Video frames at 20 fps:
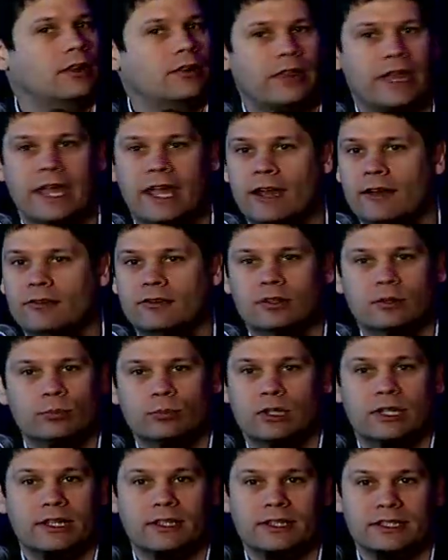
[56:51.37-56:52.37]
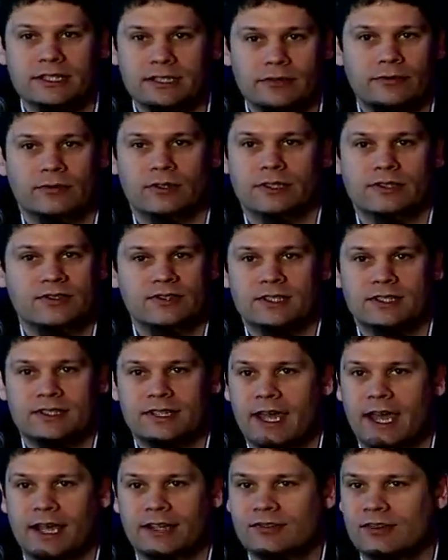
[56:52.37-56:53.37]
they have completely different
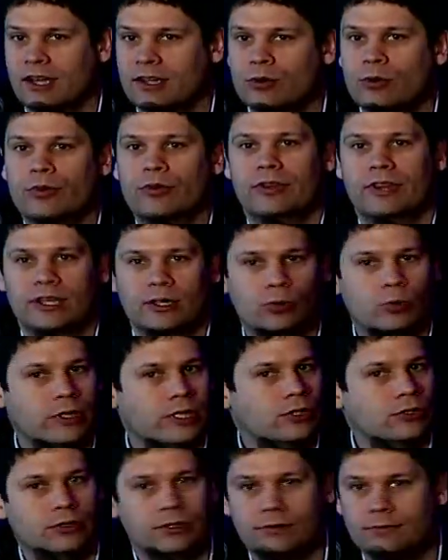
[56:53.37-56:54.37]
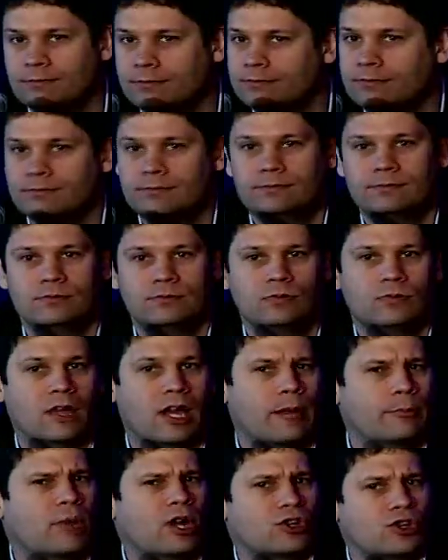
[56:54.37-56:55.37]
syntax. I don't think we could,
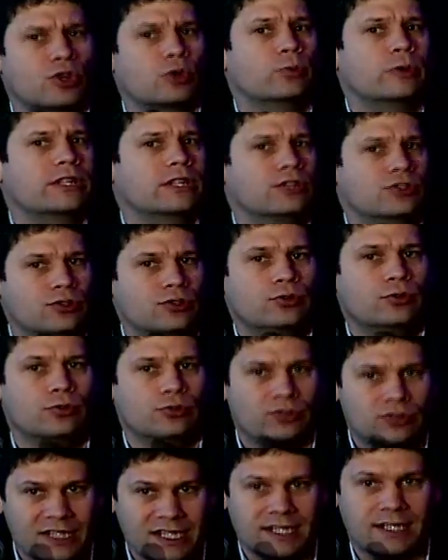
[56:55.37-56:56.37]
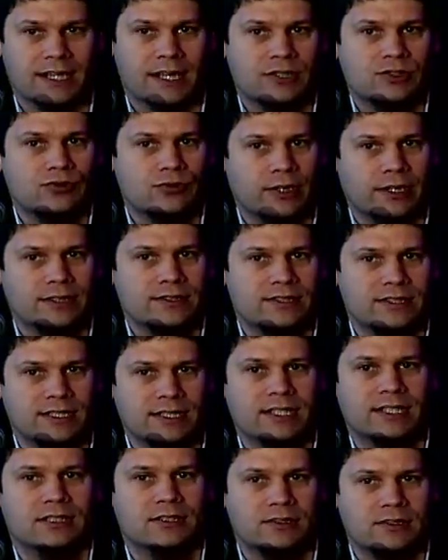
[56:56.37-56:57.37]
I'm not sure we could do DNS tricks to
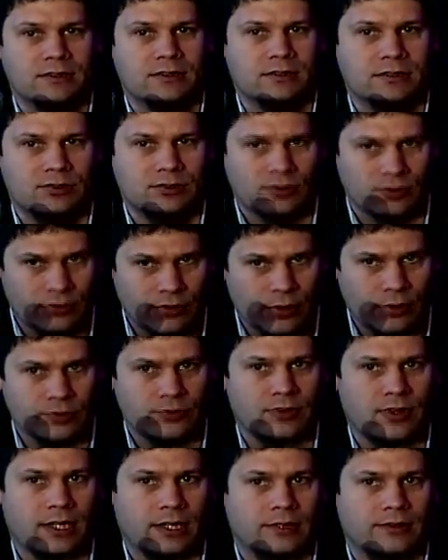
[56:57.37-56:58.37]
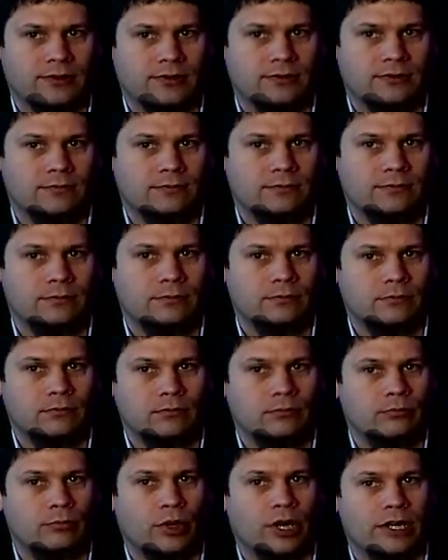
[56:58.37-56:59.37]
get to those things.
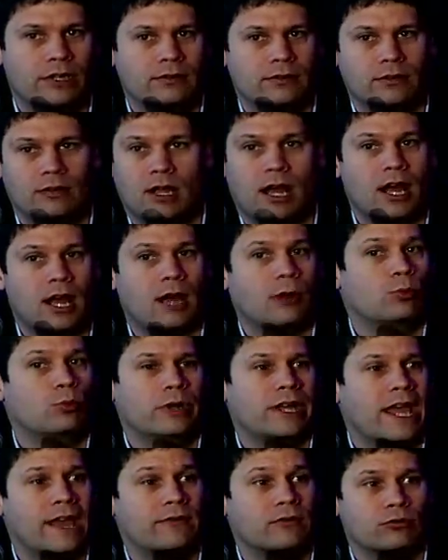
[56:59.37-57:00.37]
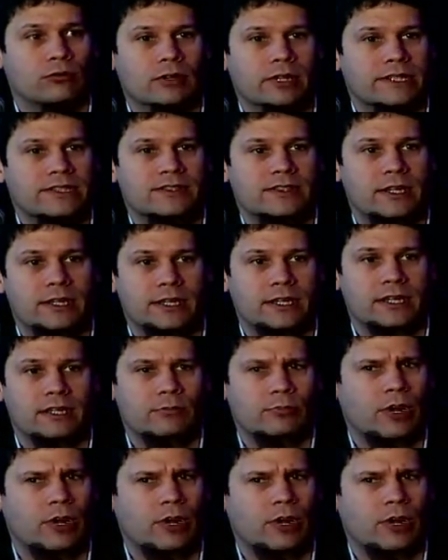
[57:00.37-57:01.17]
But uh, we haven't really studied it,